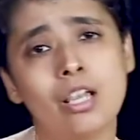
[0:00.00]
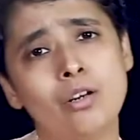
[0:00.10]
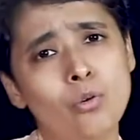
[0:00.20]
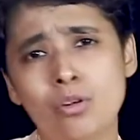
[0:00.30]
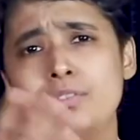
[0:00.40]
and
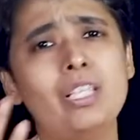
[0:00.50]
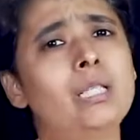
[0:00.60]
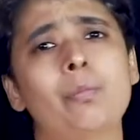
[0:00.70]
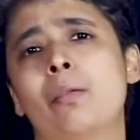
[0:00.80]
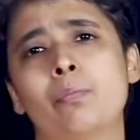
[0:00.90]
all of
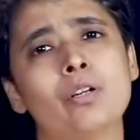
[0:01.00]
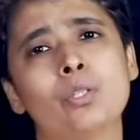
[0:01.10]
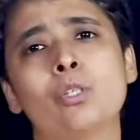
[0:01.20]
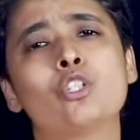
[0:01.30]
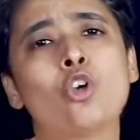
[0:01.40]
these papers which